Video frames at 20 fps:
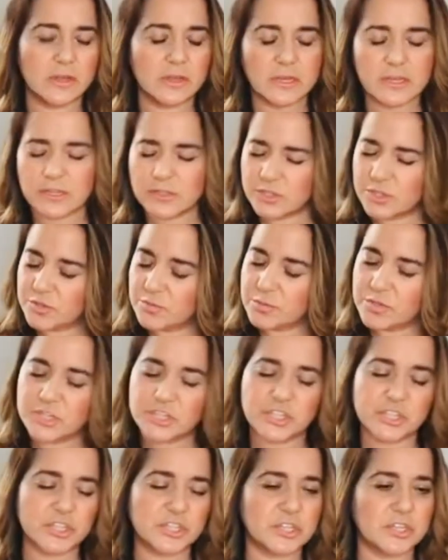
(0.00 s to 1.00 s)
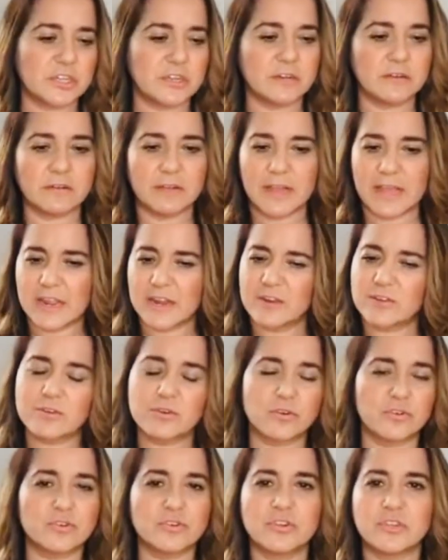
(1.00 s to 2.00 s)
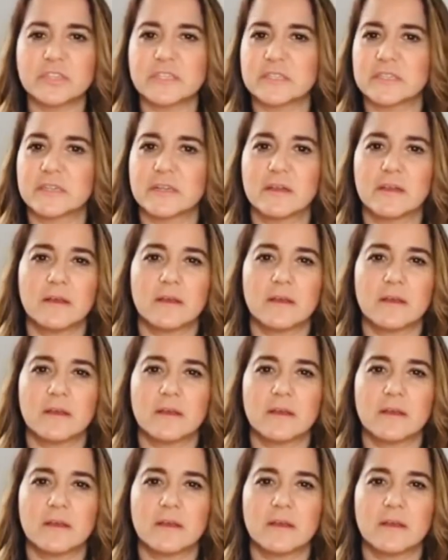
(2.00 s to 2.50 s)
intuition, anchors.